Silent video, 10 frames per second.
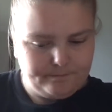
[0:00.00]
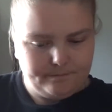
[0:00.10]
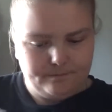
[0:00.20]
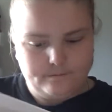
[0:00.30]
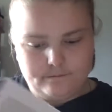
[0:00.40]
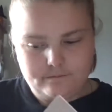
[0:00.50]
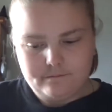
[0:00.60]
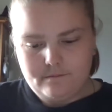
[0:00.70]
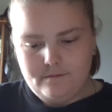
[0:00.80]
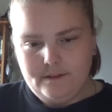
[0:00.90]

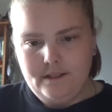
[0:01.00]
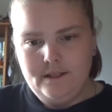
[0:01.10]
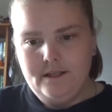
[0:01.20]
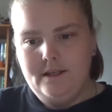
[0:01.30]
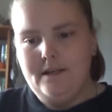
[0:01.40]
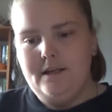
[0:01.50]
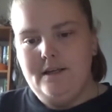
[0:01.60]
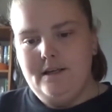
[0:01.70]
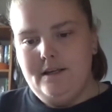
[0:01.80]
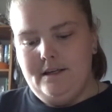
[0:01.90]

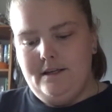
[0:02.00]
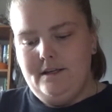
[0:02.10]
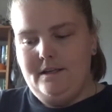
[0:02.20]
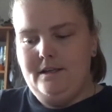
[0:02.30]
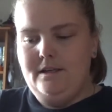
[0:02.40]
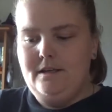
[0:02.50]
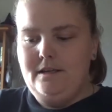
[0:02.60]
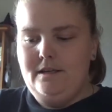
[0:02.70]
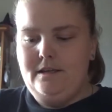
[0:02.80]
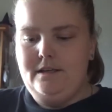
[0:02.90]
(no one is talking)